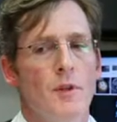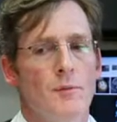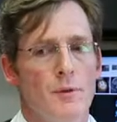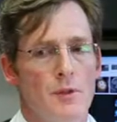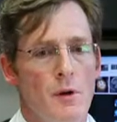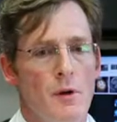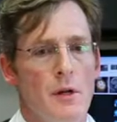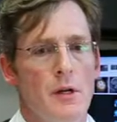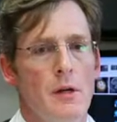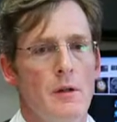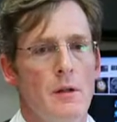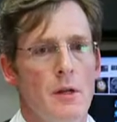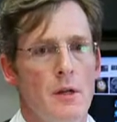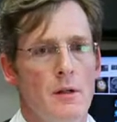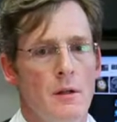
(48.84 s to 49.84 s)
Sorry to hear
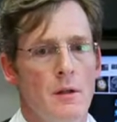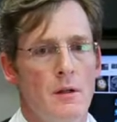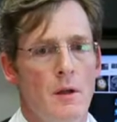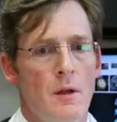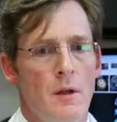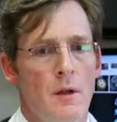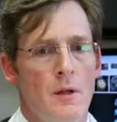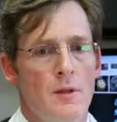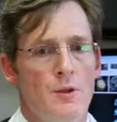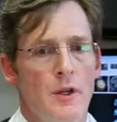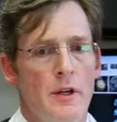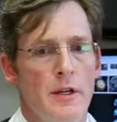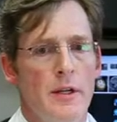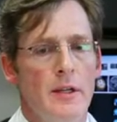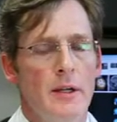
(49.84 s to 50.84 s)
that.
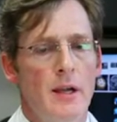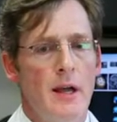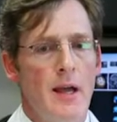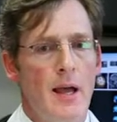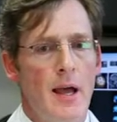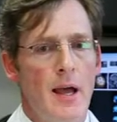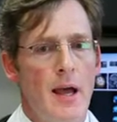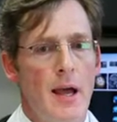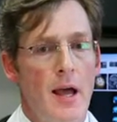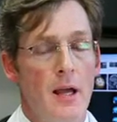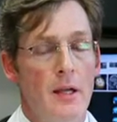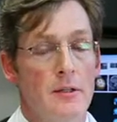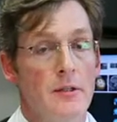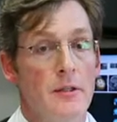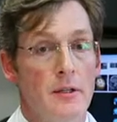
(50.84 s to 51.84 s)
Jenny
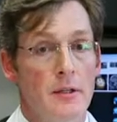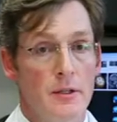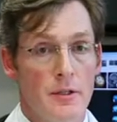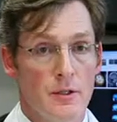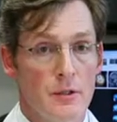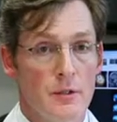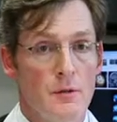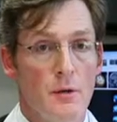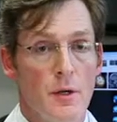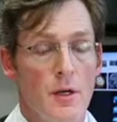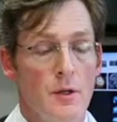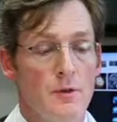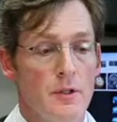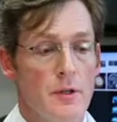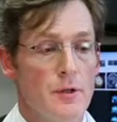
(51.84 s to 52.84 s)
has the condition
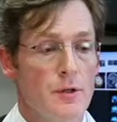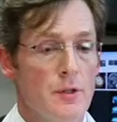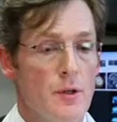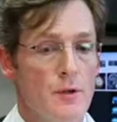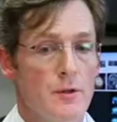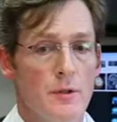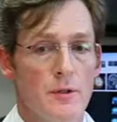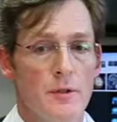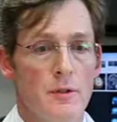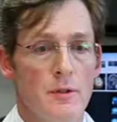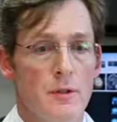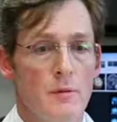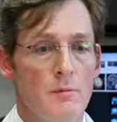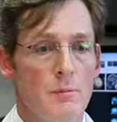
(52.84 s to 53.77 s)
craniosynostosis,